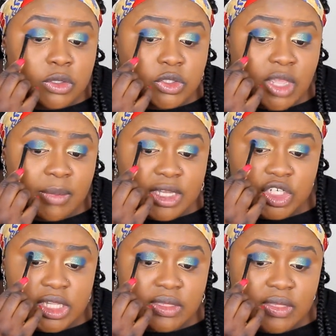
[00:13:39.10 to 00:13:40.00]
So I'm
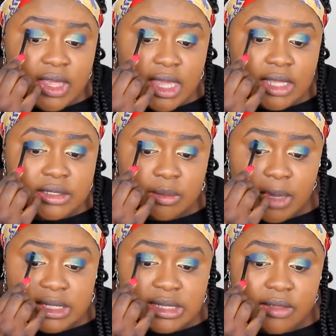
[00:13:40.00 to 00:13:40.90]
actually thinking to
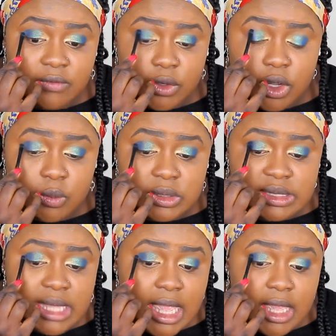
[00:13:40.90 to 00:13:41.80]
myself, you know, I was
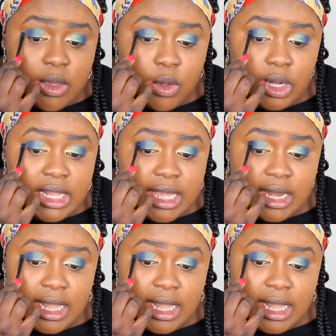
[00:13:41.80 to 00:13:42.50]
saying earlier,